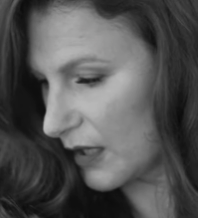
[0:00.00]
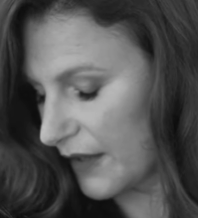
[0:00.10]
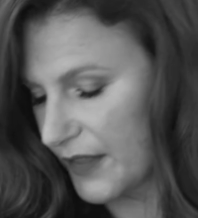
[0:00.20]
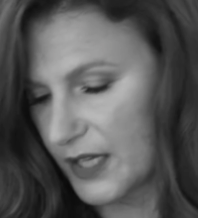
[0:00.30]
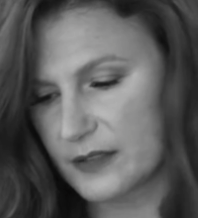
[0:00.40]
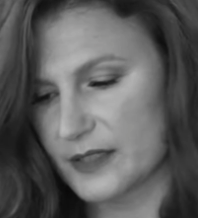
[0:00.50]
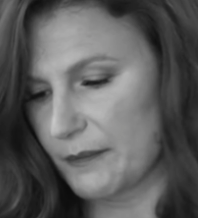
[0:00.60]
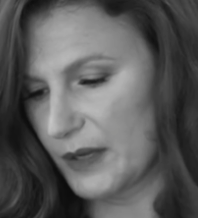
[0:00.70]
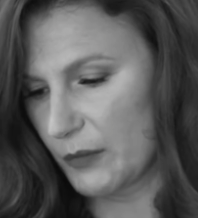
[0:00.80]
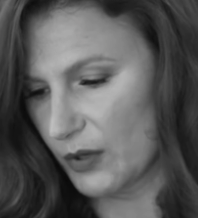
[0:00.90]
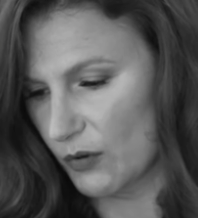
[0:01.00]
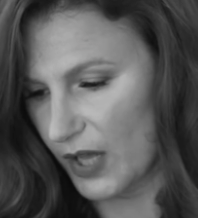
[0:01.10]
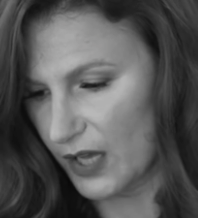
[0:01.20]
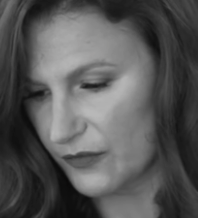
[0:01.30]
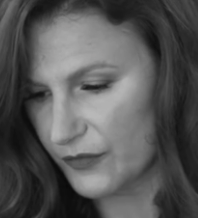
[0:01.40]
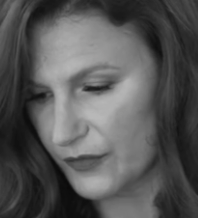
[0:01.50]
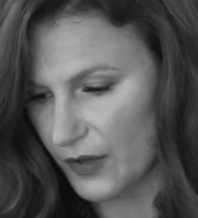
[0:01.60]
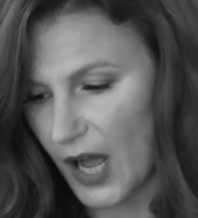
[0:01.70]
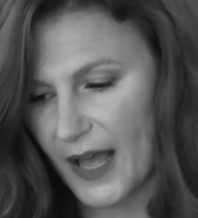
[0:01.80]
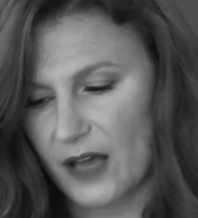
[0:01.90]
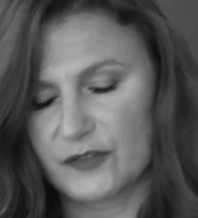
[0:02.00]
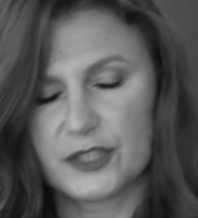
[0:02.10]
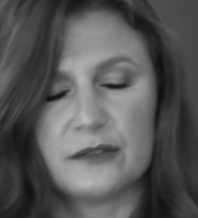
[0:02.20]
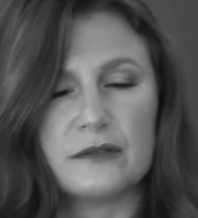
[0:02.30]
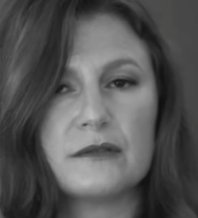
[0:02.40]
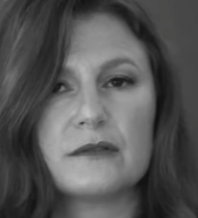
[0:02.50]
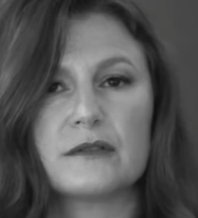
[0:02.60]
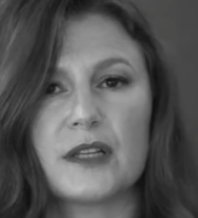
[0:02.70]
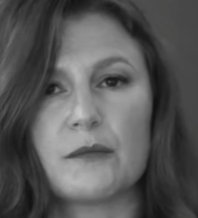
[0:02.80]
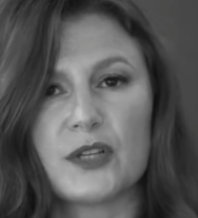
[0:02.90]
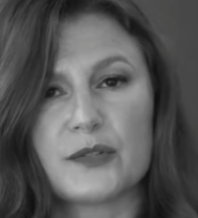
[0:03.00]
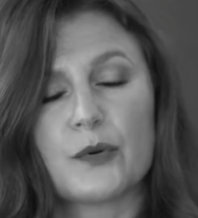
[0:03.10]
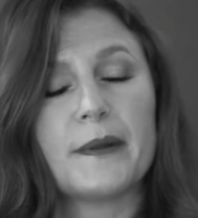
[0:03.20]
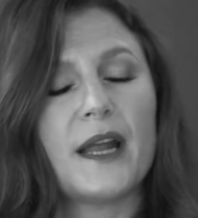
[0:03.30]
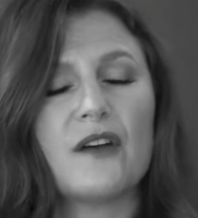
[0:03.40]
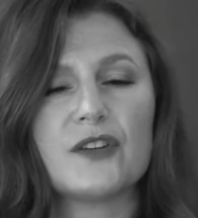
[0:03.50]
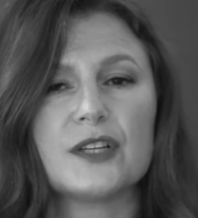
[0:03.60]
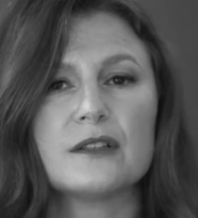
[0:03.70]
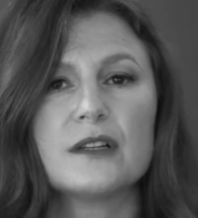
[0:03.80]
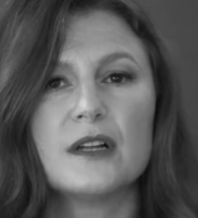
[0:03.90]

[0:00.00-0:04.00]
I think it's something we all have. I have it, I think most women have it.